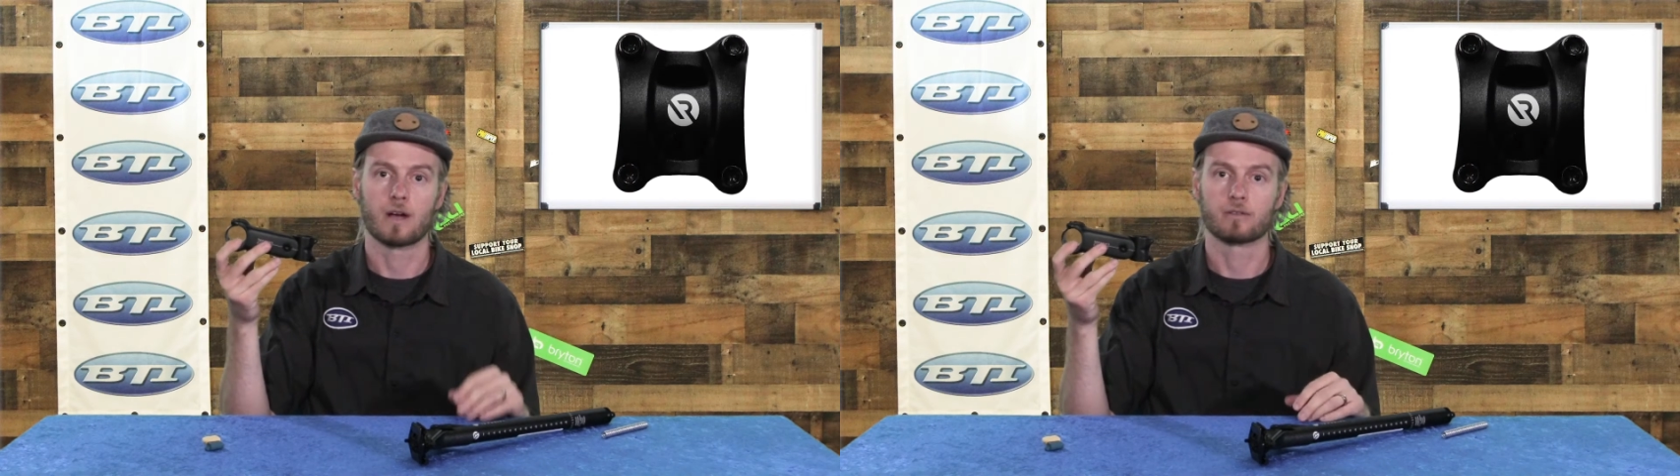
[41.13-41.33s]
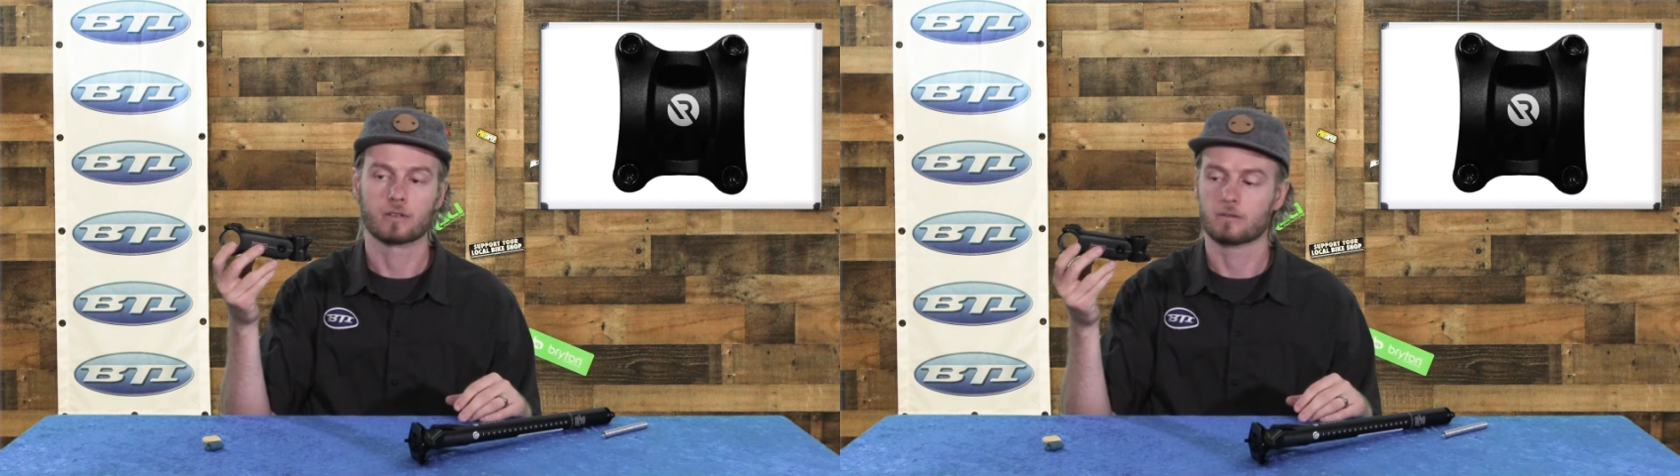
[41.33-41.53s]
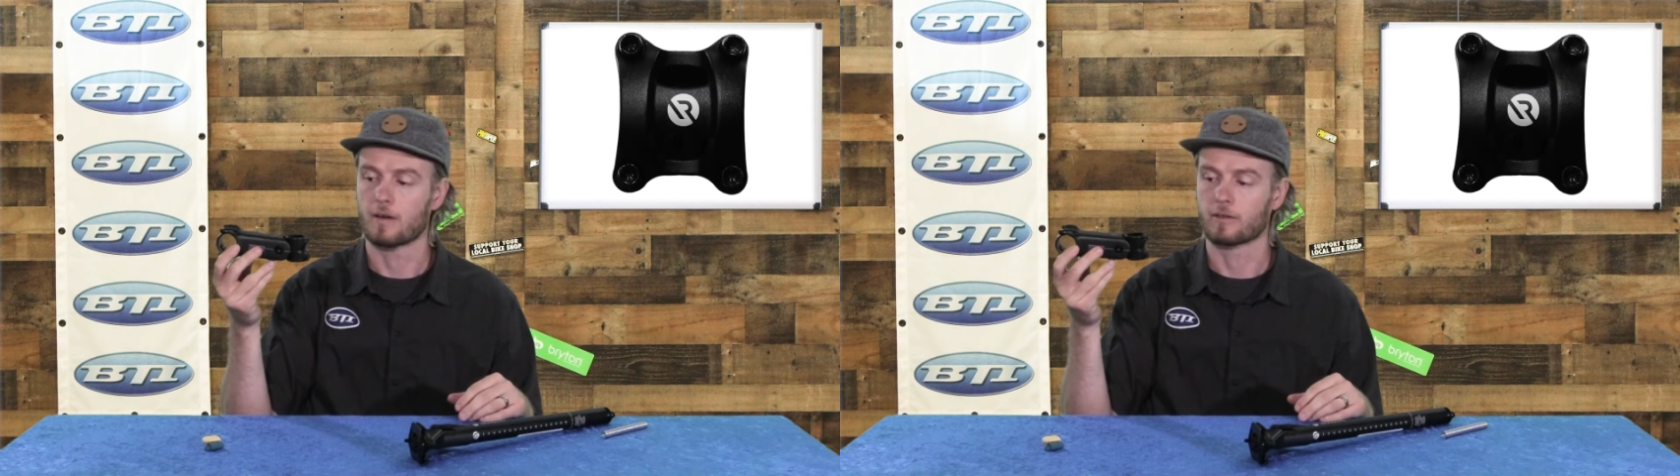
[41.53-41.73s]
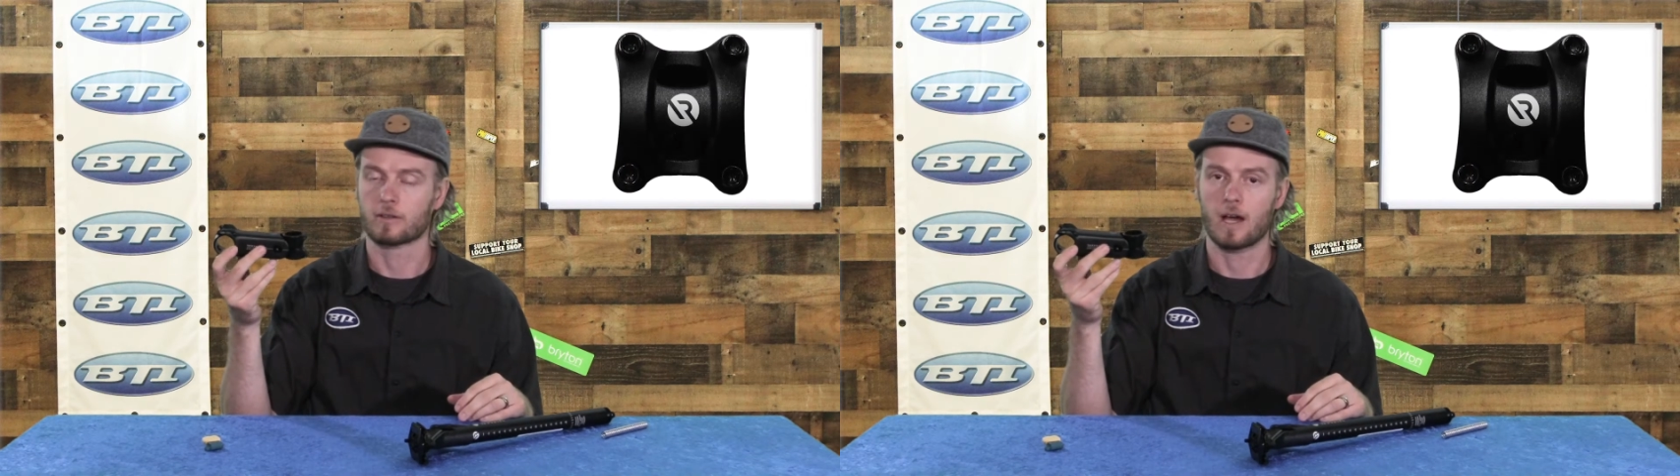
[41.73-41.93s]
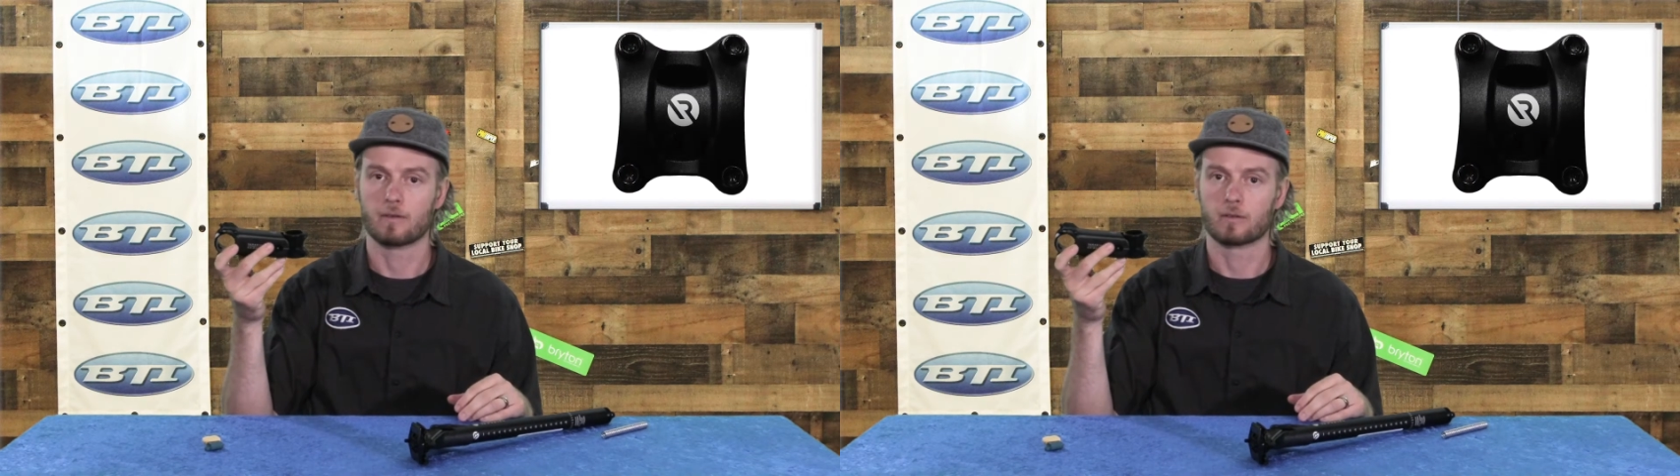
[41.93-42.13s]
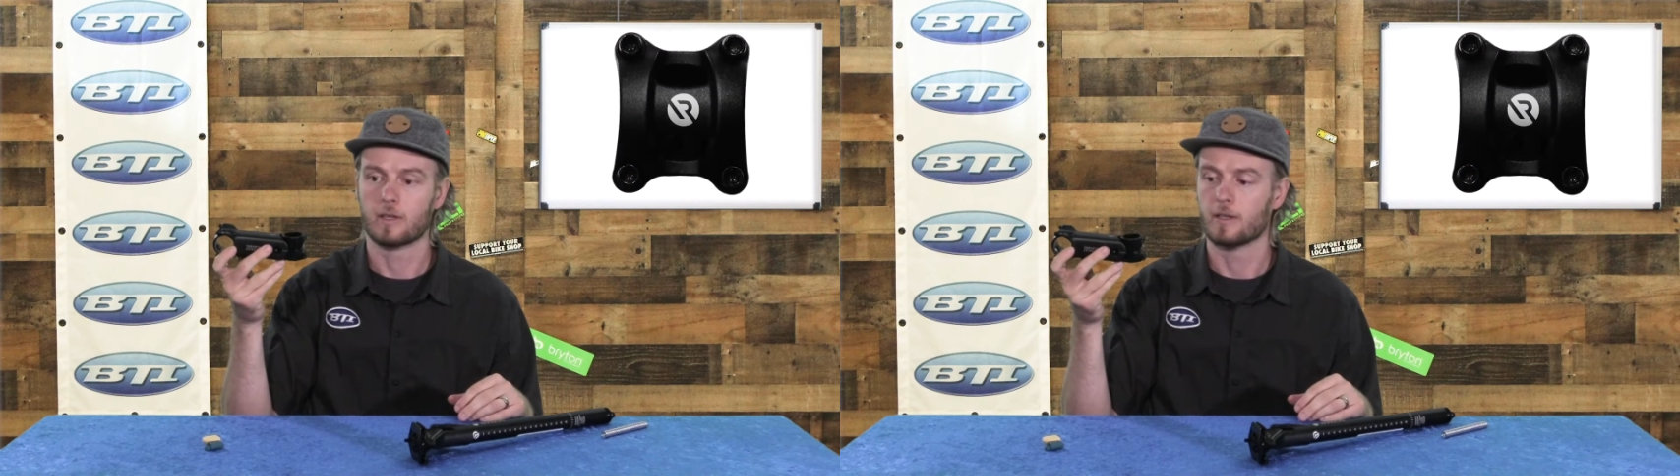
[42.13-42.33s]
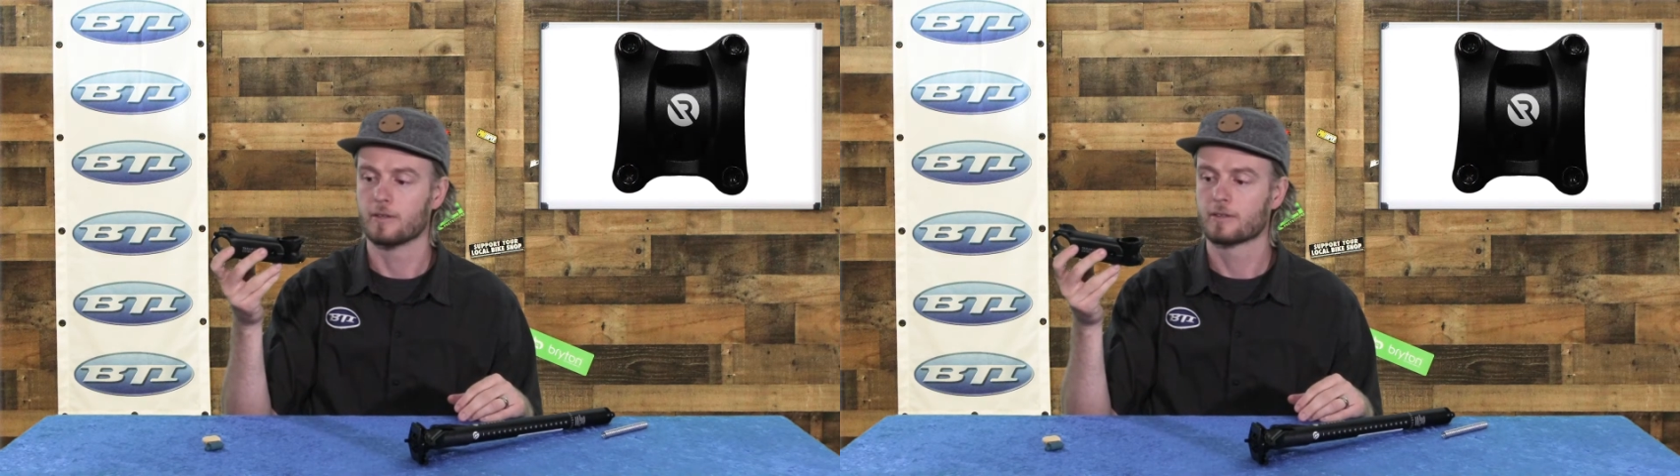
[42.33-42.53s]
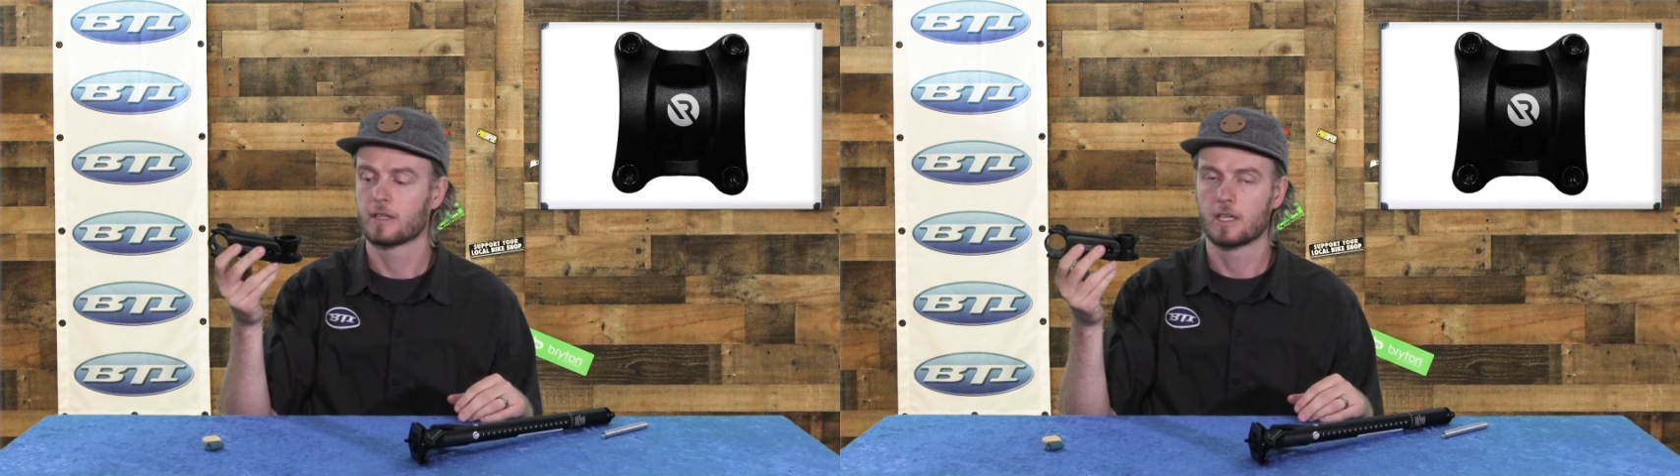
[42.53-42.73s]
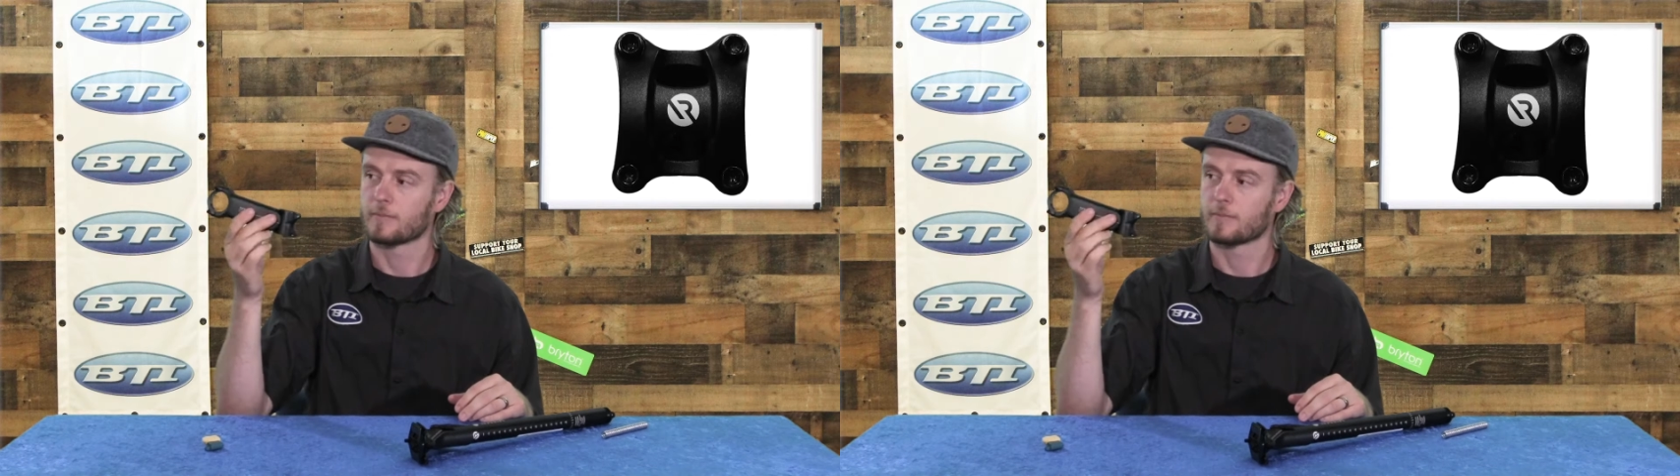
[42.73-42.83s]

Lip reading: rougher gravel roads.